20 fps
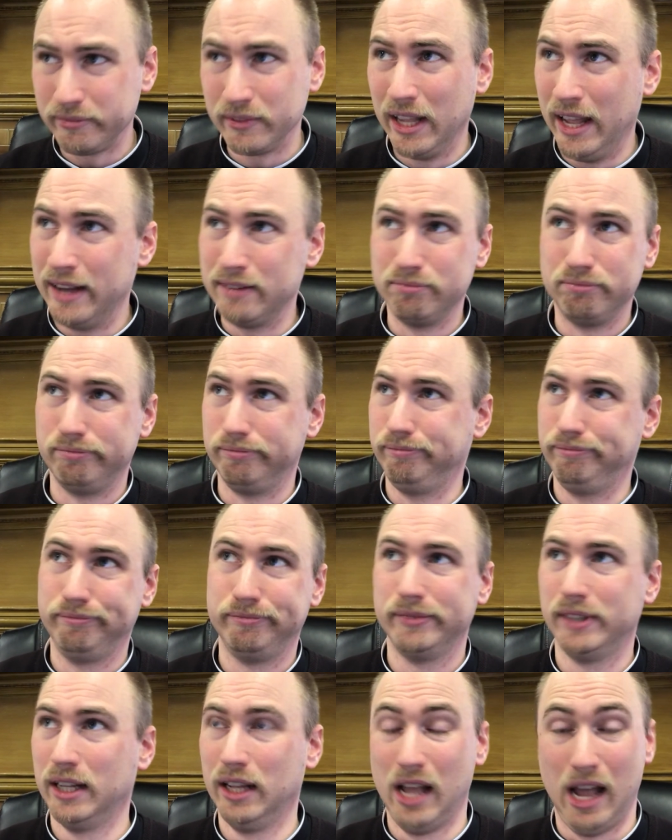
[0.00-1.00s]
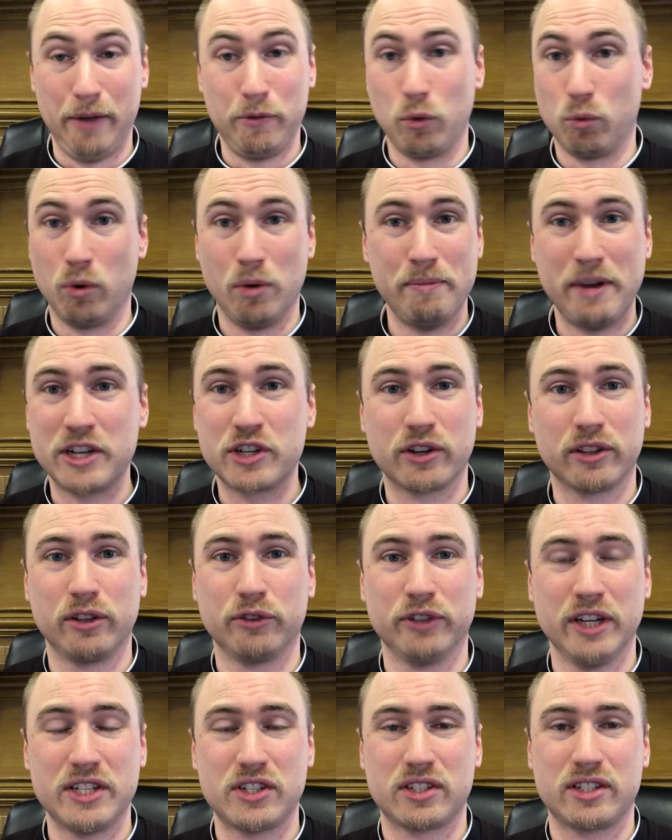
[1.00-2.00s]
And we're measuring the
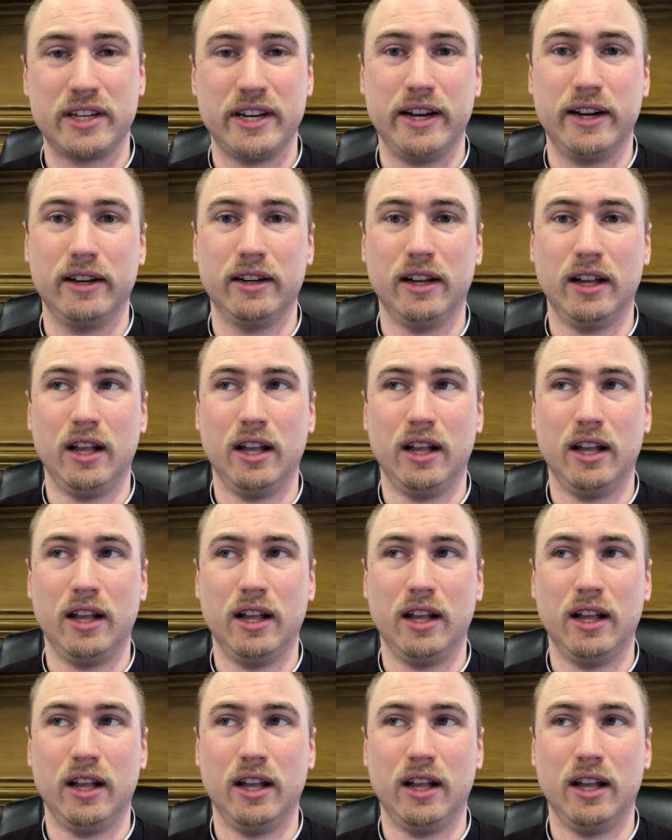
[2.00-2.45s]
risks here.